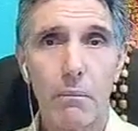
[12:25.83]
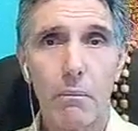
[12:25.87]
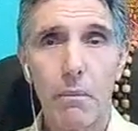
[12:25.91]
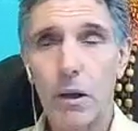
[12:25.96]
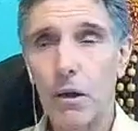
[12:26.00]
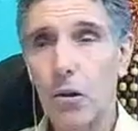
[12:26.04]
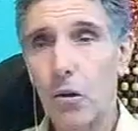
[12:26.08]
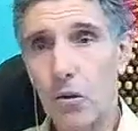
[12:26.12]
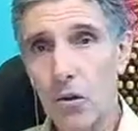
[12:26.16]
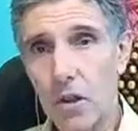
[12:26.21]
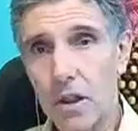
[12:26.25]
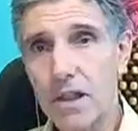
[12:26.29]

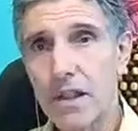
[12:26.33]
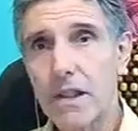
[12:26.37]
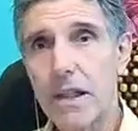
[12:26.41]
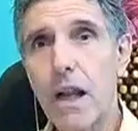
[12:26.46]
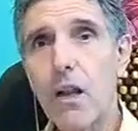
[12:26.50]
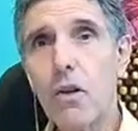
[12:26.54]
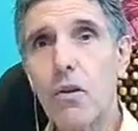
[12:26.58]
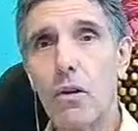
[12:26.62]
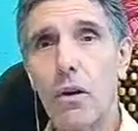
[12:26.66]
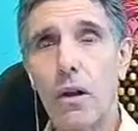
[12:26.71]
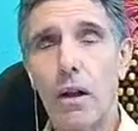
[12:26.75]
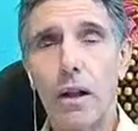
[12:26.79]
But on a
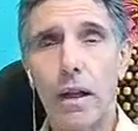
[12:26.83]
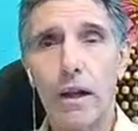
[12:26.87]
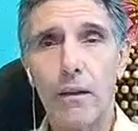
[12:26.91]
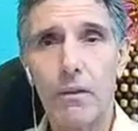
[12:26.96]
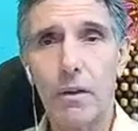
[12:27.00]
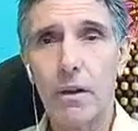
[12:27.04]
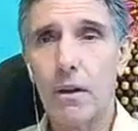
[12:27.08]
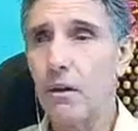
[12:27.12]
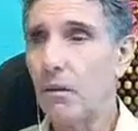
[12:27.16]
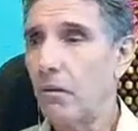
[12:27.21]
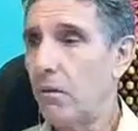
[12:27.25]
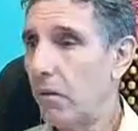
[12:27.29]
cellular
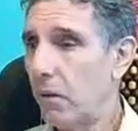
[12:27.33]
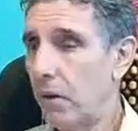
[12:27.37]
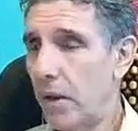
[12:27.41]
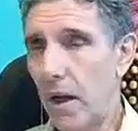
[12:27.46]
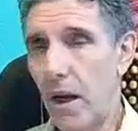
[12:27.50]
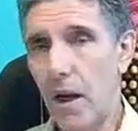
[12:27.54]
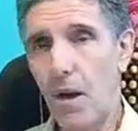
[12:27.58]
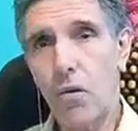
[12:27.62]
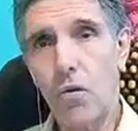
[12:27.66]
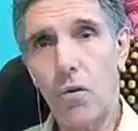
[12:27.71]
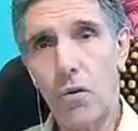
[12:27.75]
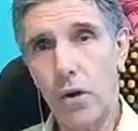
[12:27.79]
level,
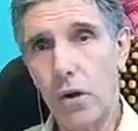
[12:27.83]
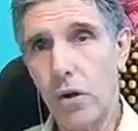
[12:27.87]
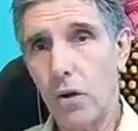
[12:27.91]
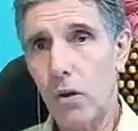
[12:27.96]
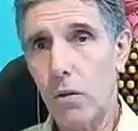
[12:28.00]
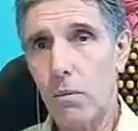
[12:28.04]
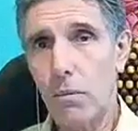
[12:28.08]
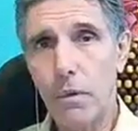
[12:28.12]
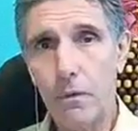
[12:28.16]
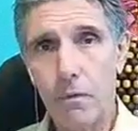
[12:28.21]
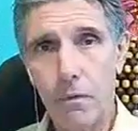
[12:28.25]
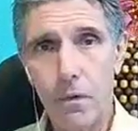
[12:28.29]
they are going
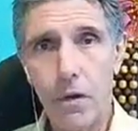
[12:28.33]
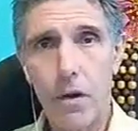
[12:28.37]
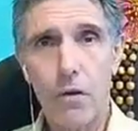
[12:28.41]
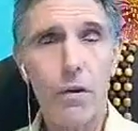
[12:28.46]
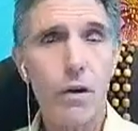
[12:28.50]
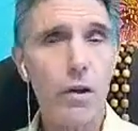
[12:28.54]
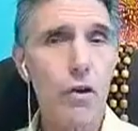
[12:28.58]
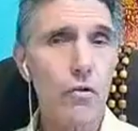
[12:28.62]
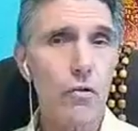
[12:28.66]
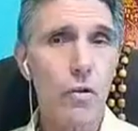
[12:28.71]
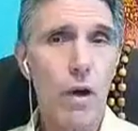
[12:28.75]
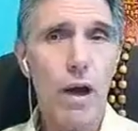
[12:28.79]
to be
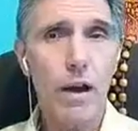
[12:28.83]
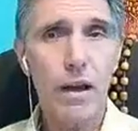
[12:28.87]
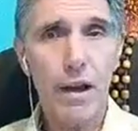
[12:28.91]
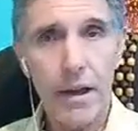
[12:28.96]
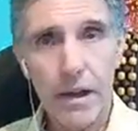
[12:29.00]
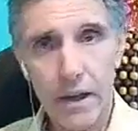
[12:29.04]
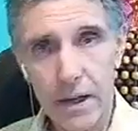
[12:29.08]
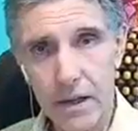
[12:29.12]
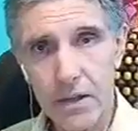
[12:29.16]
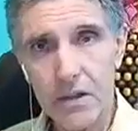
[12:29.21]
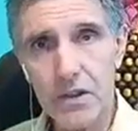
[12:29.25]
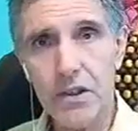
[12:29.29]
very dry
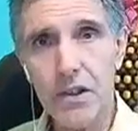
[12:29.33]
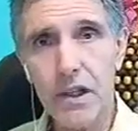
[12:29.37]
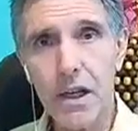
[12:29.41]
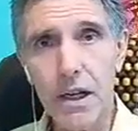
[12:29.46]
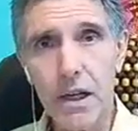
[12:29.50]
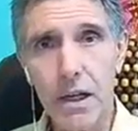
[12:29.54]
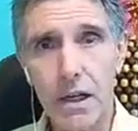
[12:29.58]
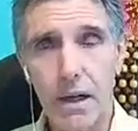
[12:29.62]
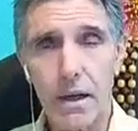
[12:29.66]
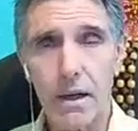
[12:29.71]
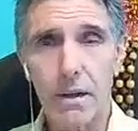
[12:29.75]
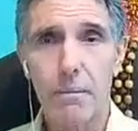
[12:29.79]
and
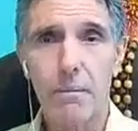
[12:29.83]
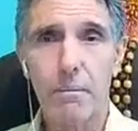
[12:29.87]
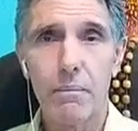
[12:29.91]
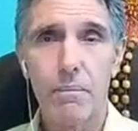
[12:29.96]
acidic.